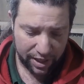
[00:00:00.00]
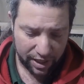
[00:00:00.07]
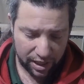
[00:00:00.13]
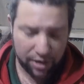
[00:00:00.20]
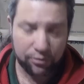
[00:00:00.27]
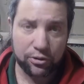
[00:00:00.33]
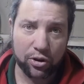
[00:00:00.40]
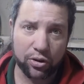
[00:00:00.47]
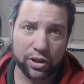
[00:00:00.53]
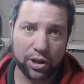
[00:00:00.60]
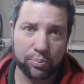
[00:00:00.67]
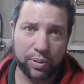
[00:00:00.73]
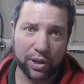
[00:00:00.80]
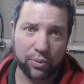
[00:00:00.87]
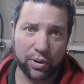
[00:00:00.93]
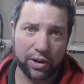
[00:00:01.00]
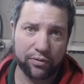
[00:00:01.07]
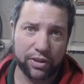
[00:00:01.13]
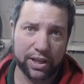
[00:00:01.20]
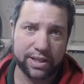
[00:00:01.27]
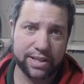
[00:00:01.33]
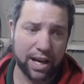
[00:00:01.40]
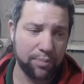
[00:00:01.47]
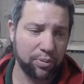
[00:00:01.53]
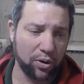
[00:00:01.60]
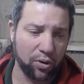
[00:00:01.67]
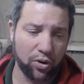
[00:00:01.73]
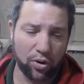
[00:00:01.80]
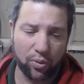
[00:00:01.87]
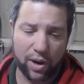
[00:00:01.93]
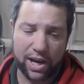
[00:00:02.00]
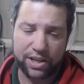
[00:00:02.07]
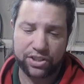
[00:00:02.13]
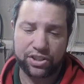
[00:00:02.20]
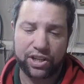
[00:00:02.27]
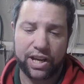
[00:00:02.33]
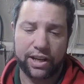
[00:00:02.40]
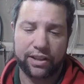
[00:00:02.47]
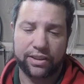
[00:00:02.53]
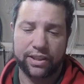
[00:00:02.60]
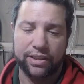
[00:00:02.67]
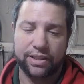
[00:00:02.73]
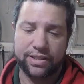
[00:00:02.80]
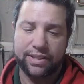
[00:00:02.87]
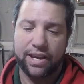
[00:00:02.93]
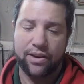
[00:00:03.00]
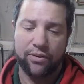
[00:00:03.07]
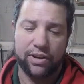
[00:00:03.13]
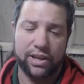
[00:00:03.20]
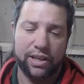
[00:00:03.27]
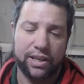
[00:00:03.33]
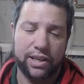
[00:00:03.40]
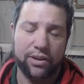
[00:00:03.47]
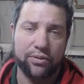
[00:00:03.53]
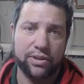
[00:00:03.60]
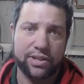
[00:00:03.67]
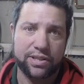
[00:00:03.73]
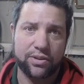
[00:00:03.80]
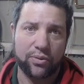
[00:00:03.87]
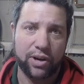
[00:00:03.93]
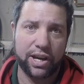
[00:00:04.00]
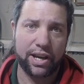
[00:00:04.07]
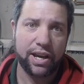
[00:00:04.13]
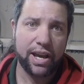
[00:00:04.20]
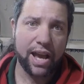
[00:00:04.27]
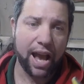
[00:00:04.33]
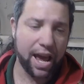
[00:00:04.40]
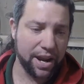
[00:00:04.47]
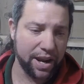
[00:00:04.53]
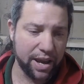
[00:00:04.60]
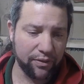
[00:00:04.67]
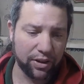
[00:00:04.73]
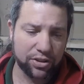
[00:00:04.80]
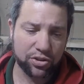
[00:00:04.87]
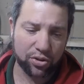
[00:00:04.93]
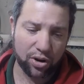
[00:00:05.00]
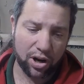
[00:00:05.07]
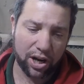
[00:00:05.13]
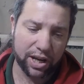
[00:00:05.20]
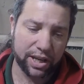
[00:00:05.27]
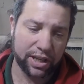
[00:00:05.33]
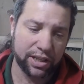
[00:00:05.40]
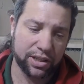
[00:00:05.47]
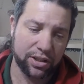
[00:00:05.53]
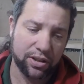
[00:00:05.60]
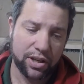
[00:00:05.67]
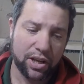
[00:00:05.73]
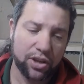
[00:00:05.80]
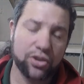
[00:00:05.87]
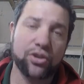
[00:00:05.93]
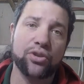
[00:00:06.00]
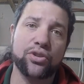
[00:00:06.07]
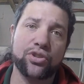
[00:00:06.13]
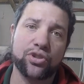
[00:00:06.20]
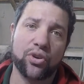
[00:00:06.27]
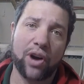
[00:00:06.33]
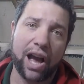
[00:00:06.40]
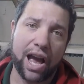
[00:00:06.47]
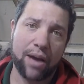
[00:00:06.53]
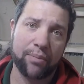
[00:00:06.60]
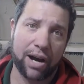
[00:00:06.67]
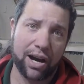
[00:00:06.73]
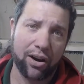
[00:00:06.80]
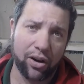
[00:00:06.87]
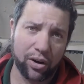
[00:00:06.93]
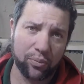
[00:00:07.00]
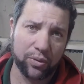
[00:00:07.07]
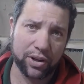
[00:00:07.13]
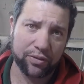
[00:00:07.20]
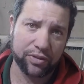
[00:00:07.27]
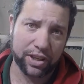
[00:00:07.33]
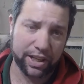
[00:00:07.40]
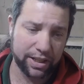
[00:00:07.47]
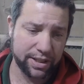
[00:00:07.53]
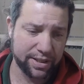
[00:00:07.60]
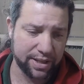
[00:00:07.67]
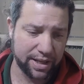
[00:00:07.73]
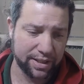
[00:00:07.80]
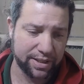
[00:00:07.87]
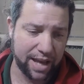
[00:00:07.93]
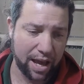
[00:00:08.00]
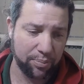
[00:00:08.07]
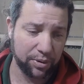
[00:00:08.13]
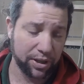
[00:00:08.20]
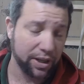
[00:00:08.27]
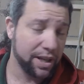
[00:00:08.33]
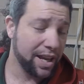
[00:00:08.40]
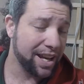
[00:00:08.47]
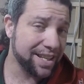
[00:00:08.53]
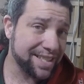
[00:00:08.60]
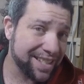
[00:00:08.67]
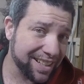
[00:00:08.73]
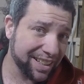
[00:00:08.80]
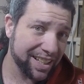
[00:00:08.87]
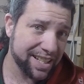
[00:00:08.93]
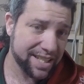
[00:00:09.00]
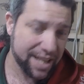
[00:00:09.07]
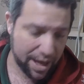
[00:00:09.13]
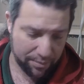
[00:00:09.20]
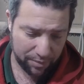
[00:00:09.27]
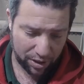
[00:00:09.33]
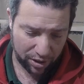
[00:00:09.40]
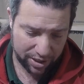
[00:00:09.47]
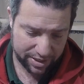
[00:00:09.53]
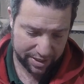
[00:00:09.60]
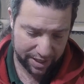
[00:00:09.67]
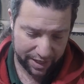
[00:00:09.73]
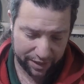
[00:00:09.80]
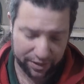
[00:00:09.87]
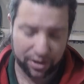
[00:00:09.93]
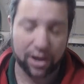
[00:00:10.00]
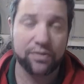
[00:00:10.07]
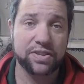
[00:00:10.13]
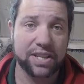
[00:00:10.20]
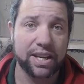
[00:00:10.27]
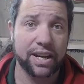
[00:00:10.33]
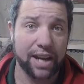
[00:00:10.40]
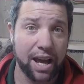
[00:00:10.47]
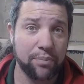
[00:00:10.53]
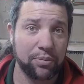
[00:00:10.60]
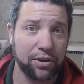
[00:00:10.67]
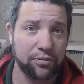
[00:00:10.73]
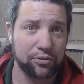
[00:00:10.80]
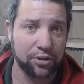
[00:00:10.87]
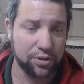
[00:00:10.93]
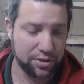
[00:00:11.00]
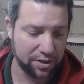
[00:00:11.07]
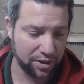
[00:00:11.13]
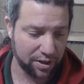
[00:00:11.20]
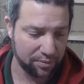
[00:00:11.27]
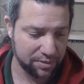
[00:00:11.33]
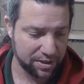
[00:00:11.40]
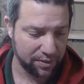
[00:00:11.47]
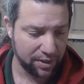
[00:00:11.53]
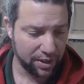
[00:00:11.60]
If you're going to pick one of these up, always check that this area here is square, and never try and use your hammer on one of these and tap it. As silly as that might sound, I've seen it happen a few times.